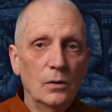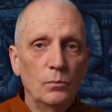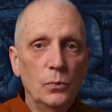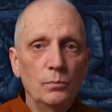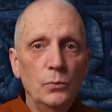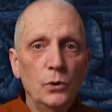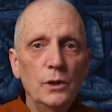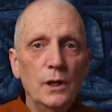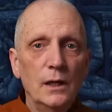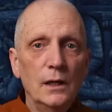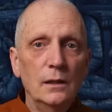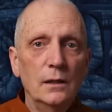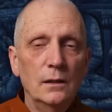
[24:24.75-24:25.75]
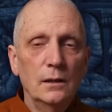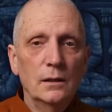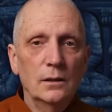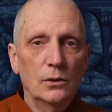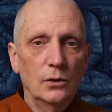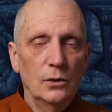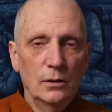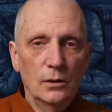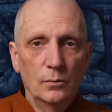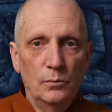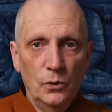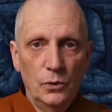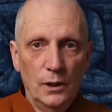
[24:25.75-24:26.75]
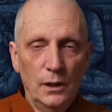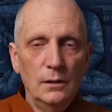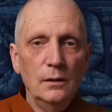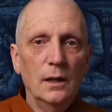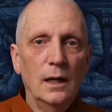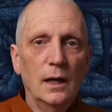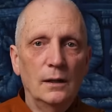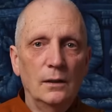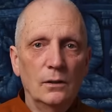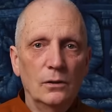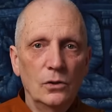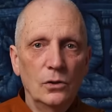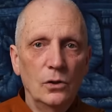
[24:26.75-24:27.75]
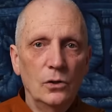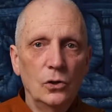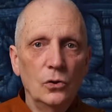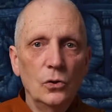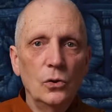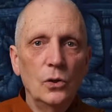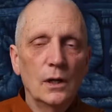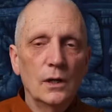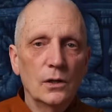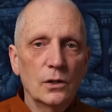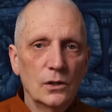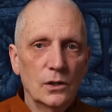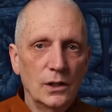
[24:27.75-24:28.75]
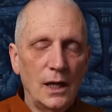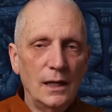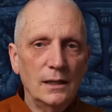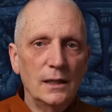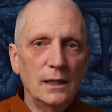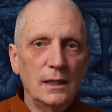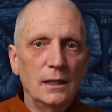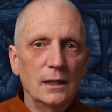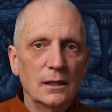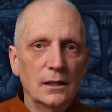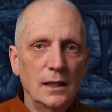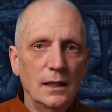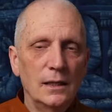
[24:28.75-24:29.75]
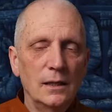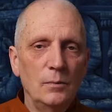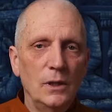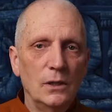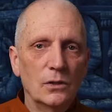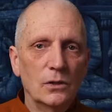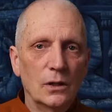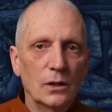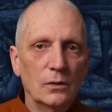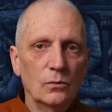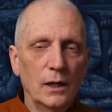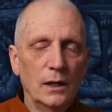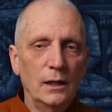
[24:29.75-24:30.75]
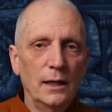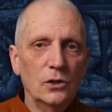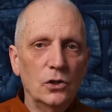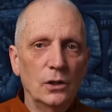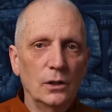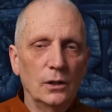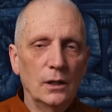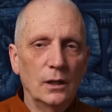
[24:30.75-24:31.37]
B- Buddha, the Buddha, and Nusati. Sati means uh, recollection.